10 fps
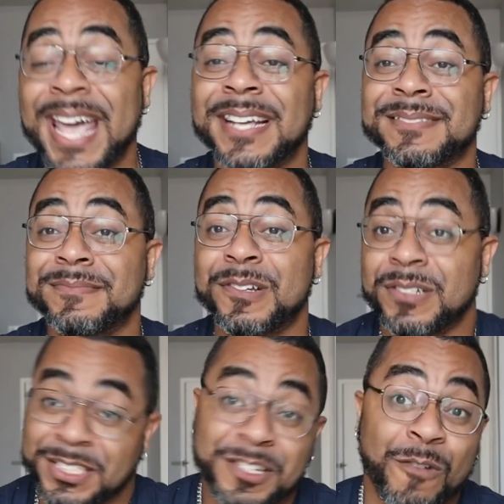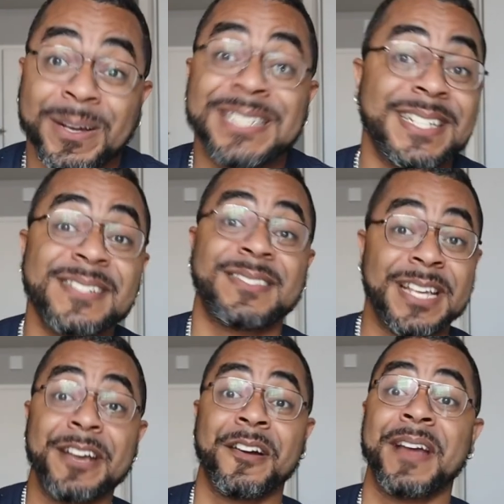And you know, we did
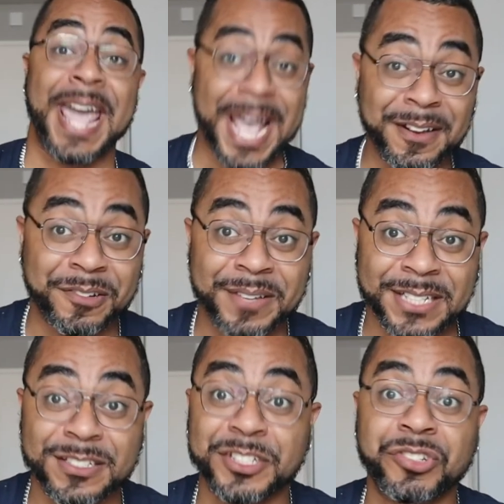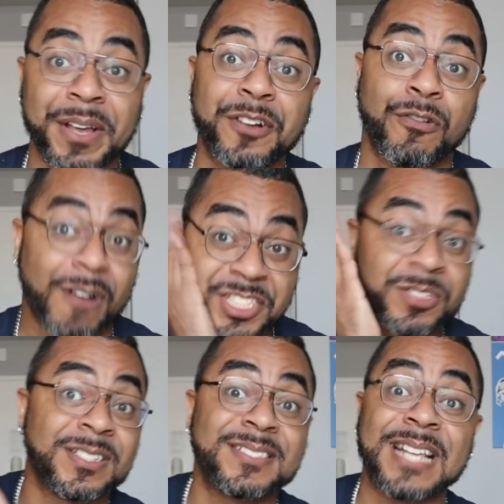see her handle getting the drink
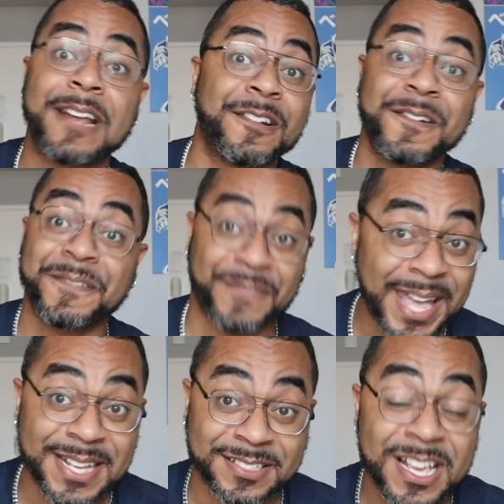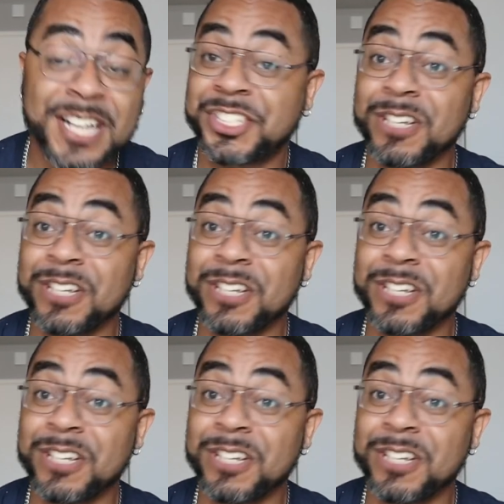crushed on the side of her face.